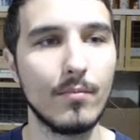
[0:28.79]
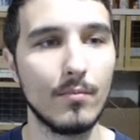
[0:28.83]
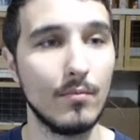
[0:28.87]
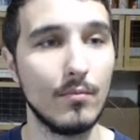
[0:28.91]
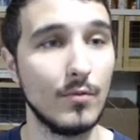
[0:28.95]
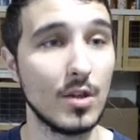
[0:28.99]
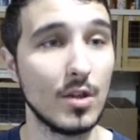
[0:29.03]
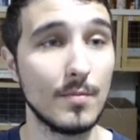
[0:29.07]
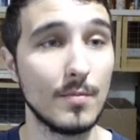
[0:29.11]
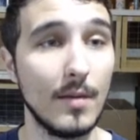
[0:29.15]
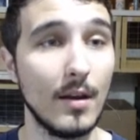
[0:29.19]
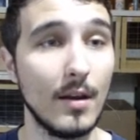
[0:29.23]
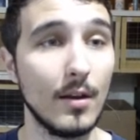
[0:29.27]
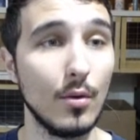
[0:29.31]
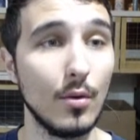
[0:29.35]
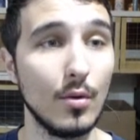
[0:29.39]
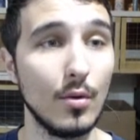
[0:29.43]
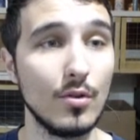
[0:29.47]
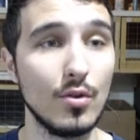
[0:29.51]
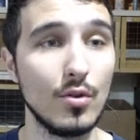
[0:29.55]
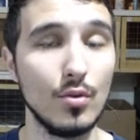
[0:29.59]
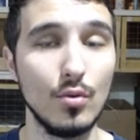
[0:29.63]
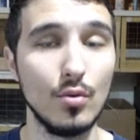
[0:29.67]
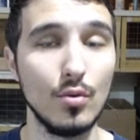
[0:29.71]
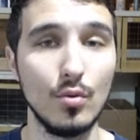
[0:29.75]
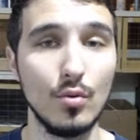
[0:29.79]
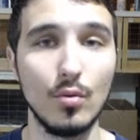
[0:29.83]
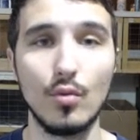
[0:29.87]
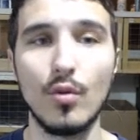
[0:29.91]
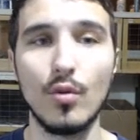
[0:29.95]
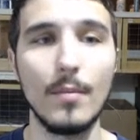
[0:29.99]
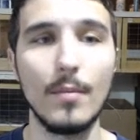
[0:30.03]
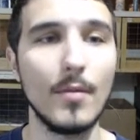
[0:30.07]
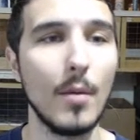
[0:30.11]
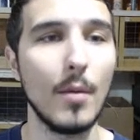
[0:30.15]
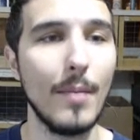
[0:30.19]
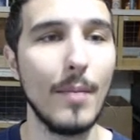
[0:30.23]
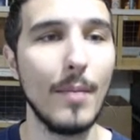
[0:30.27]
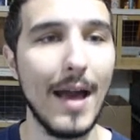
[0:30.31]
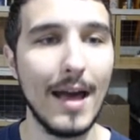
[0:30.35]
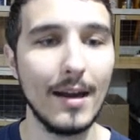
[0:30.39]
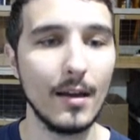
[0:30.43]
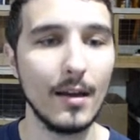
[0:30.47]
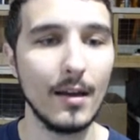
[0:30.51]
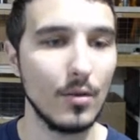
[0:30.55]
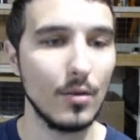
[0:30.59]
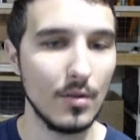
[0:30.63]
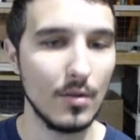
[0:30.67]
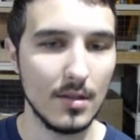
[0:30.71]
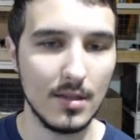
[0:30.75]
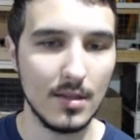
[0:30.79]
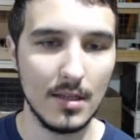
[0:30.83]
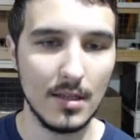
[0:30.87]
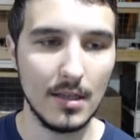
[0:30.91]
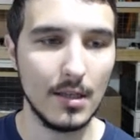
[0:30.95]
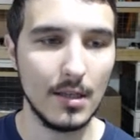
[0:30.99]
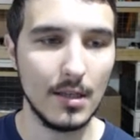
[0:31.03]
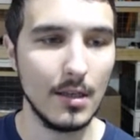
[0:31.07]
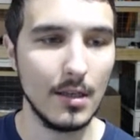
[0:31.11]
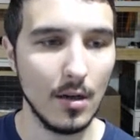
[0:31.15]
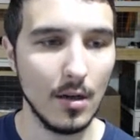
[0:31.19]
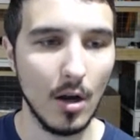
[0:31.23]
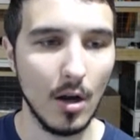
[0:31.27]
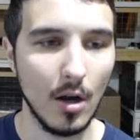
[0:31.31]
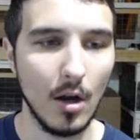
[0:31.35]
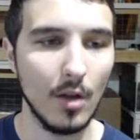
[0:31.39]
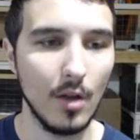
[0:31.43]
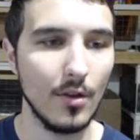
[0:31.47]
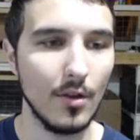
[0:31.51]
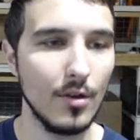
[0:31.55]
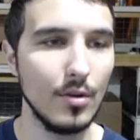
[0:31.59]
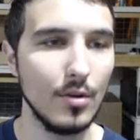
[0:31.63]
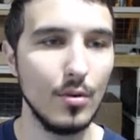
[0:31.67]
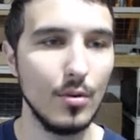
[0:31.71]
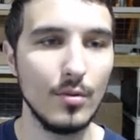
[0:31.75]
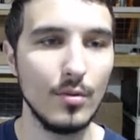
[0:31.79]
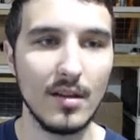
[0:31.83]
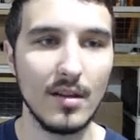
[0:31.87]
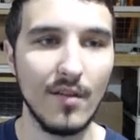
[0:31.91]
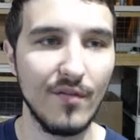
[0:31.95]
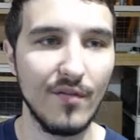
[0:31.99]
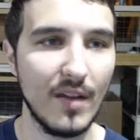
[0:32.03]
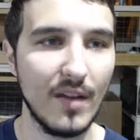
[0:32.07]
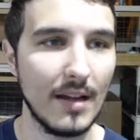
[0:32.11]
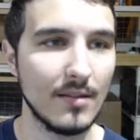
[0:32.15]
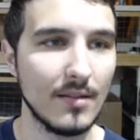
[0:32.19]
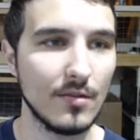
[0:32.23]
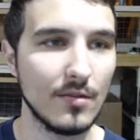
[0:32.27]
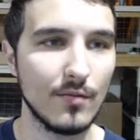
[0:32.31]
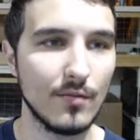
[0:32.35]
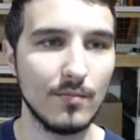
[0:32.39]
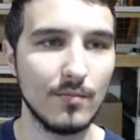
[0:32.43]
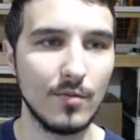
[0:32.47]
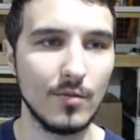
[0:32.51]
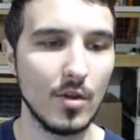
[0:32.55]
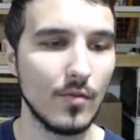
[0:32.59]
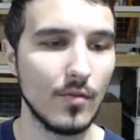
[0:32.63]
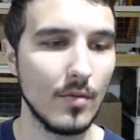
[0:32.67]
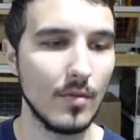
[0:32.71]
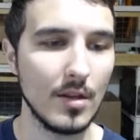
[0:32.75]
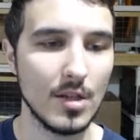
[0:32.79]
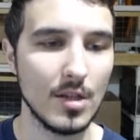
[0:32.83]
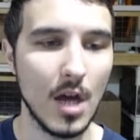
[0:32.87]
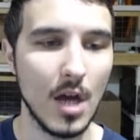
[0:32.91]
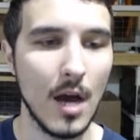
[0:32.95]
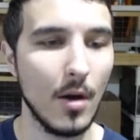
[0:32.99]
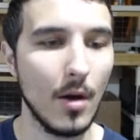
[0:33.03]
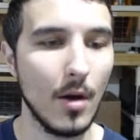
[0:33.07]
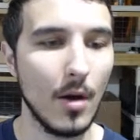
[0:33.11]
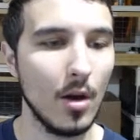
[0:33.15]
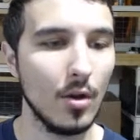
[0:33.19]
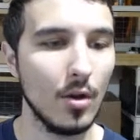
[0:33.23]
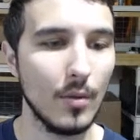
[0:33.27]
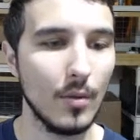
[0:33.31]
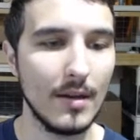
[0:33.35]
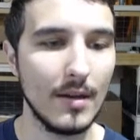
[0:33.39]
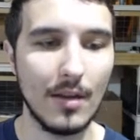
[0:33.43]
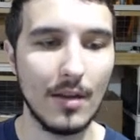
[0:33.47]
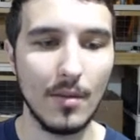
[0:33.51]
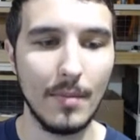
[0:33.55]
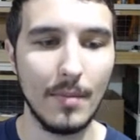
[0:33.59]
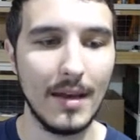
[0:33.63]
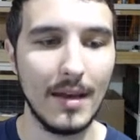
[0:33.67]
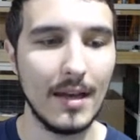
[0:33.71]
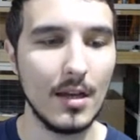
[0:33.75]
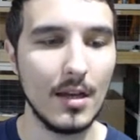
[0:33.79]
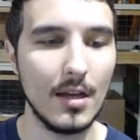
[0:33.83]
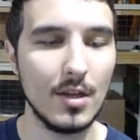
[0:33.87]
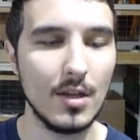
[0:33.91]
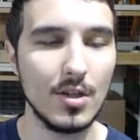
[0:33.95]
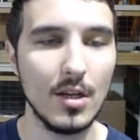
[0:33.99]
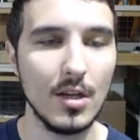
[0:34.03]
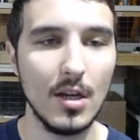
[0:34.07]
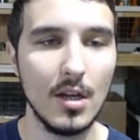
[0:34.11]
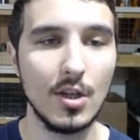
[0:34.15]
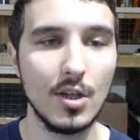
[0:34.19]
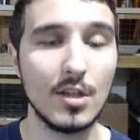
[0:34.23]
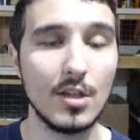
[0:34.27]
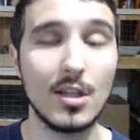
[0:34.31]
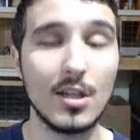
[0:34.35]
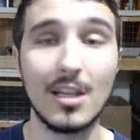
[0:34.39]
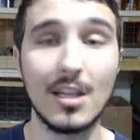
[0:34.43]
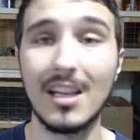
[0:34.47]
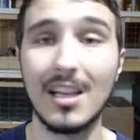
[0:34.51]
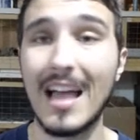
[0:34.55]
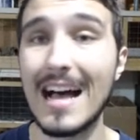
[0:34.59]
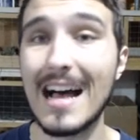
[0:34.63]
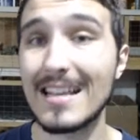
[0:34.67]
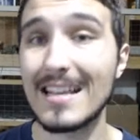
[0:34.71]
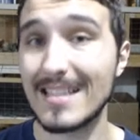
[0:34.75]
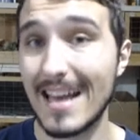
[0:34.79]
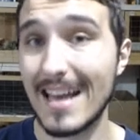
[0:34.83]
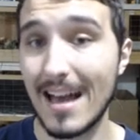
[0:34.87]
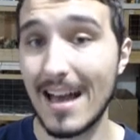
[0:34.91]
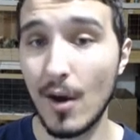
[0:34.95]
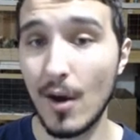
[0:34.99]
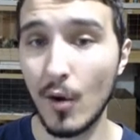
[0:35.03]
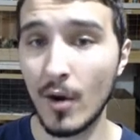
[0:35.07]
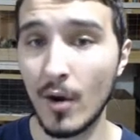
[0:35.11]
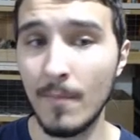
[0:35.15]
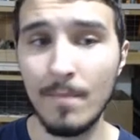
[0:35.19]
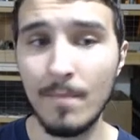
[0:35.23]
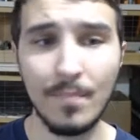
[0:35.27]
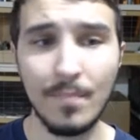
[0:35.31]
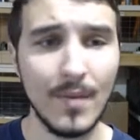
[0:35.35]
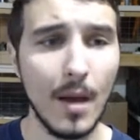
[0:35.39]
Just by going to Crypto Panic, you can see here all the news and events just from the top all the way down the page, just in the last hour.